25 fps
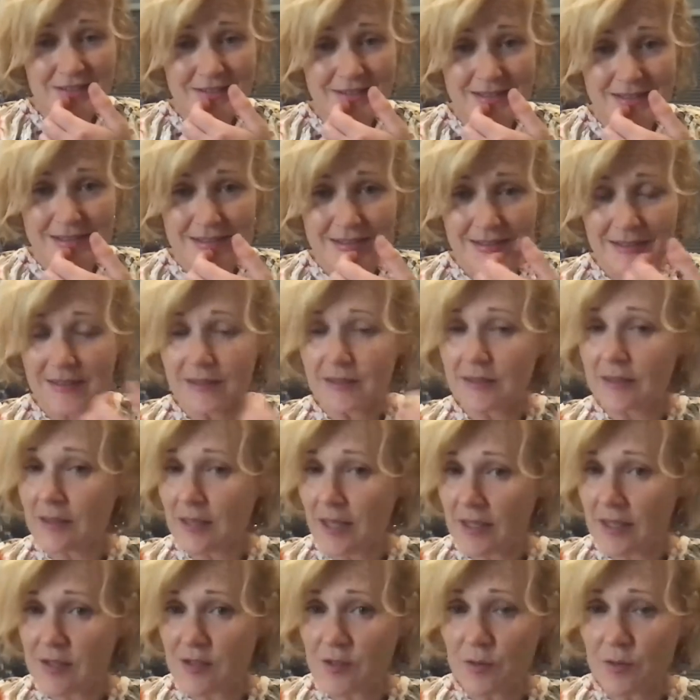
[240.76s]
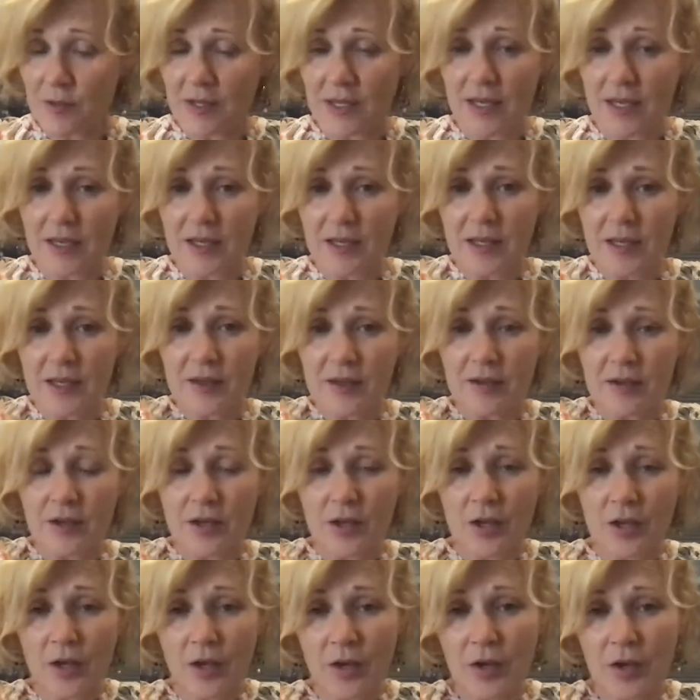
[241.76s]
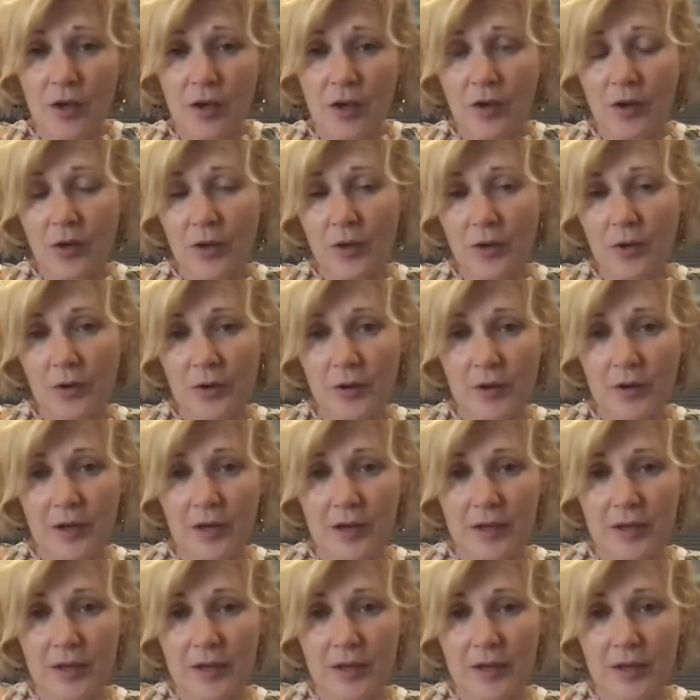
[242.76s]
that lands you a gig, or,